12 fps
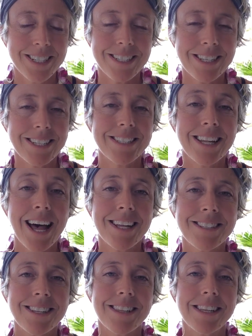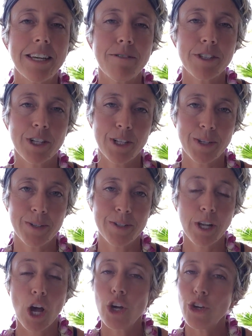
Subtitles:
Success leaves clues.